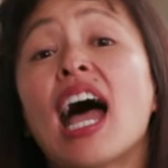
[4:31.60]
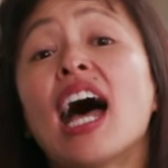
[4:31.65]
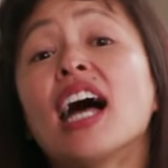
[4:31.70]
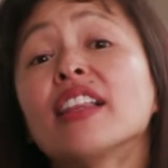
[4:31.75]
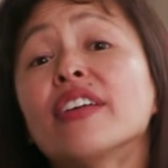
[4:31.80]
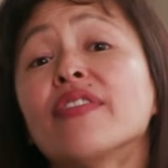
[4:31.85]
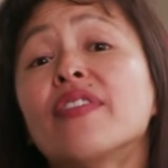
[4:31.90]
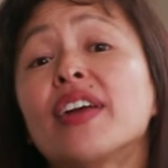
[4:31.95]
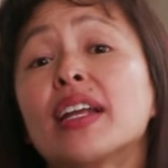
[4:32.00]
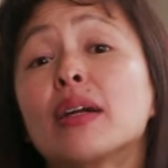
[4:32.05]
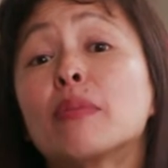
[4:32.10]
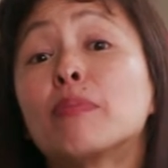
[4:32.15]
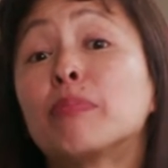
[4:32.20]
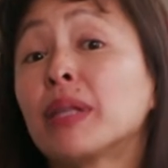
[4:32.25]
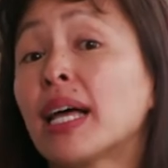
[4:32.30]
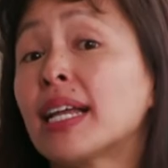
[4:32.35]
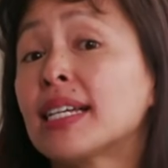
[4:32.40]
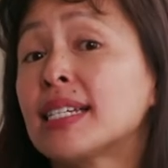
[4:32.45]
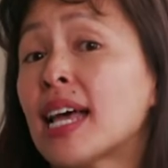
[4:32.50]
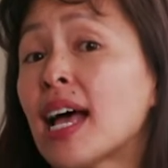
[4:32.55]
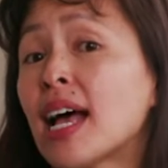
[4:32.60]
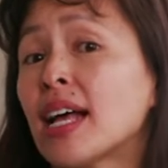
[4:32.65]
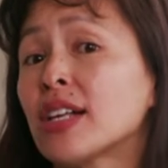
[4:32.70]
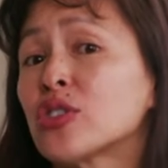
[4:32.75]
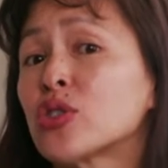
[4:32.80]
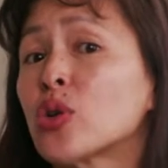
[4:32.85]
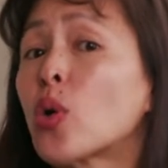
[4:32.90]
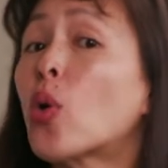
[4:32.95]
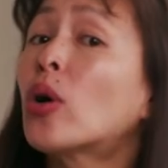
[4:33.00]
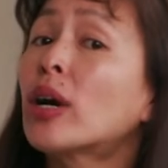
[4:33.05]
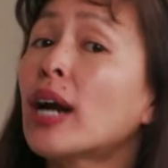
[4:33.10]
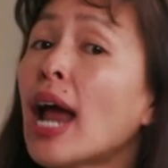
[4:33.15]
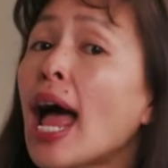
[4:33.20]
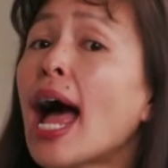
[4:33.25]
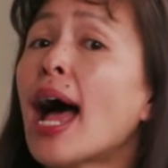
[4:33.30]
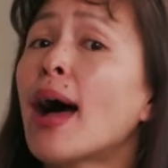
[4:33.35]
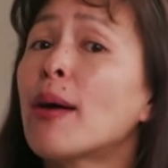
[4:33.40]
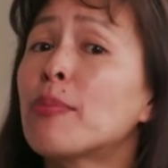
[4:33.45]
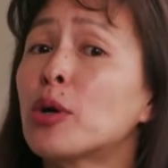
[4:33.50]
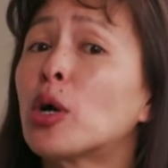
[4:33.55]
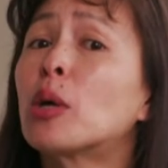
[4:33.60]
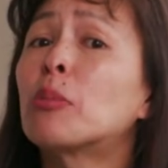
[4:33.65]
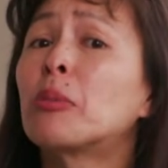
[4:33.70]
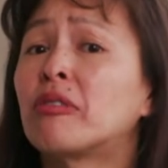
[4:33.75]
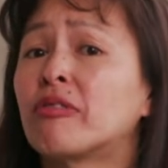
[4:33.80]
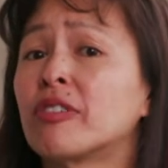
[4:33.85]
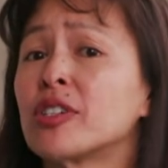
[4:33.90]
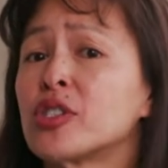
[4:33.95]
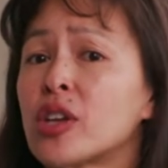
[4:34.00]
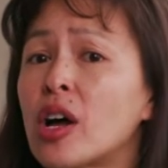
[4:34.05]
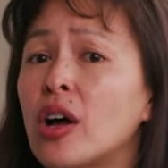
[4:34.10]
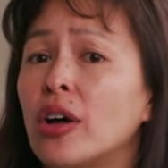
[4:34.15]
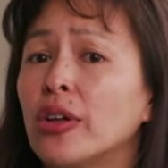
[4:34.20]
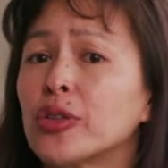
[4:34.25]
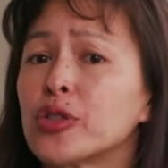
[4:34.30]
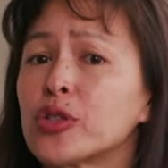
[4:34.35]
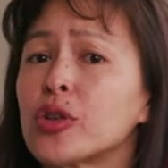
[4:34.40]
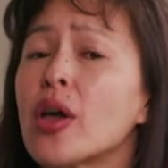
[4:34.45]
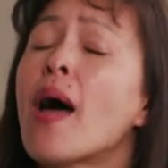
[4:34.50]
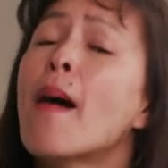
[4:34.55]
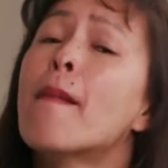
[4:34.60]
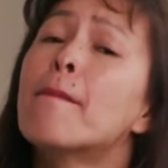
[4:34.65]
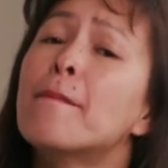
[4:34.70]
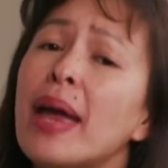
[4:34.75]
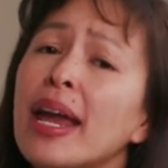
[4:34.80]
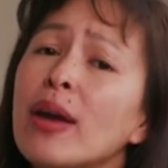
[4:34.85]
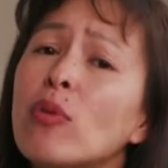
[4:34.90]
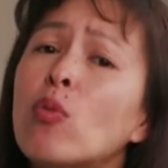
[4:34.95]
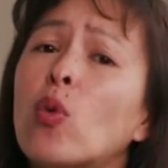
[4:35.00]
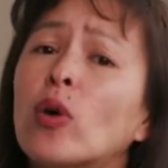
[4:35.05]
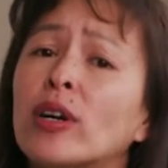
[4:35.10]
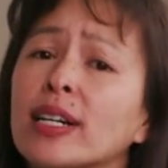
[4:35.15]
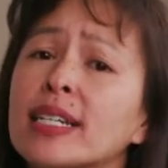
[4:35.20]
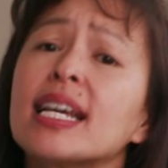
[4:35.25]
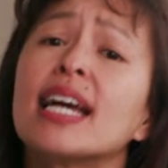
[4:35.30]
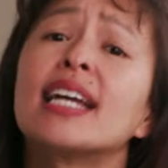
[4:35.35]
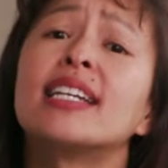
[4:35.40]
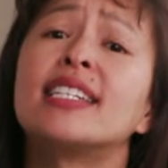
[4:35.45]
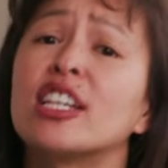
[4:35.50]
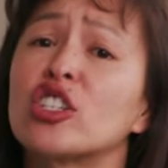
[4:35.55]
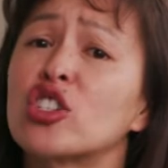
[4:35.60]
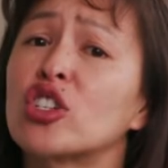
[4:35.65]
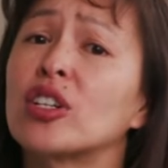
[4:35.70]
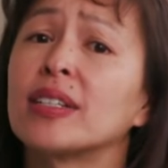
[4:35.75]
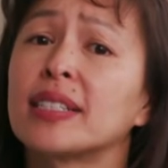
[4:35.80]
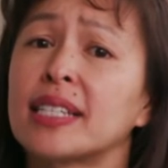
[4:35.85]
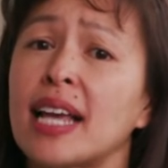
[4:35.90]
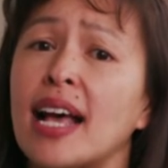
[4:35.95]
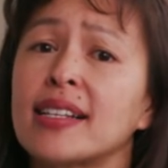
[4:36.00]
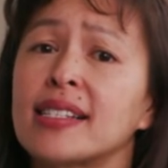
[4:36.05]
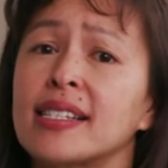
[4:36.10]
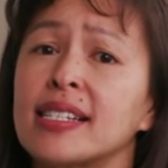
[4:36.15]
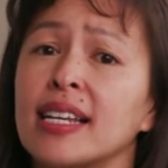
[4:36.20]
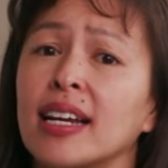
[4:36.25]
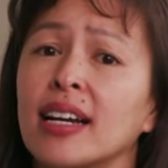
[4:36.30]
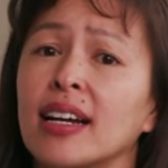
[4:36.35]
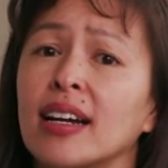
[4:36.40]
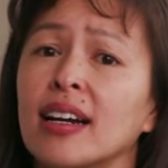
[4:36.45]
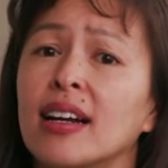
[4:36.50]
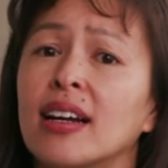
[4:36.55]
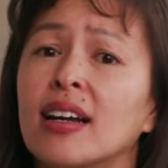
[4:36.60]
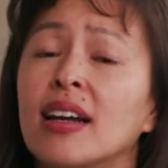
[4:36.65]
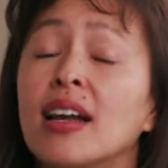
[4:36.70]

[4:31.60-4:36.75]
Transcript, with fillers: Elevated blood tests or abnormal results may warrant additional testing.